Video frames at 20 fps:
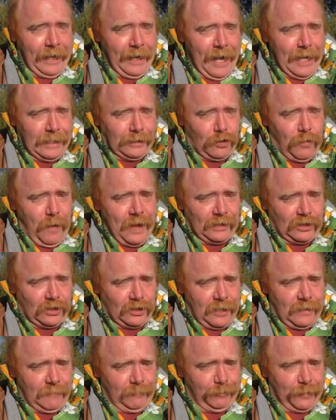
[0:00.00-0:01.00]
Next
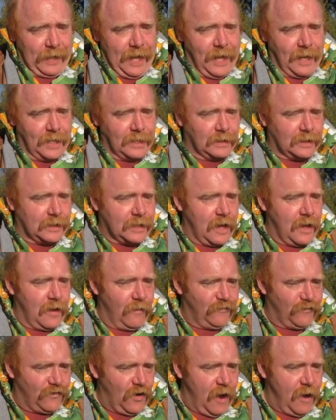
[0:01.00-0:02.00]
question is
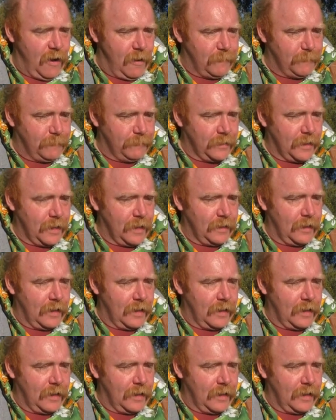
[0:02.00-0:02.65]
from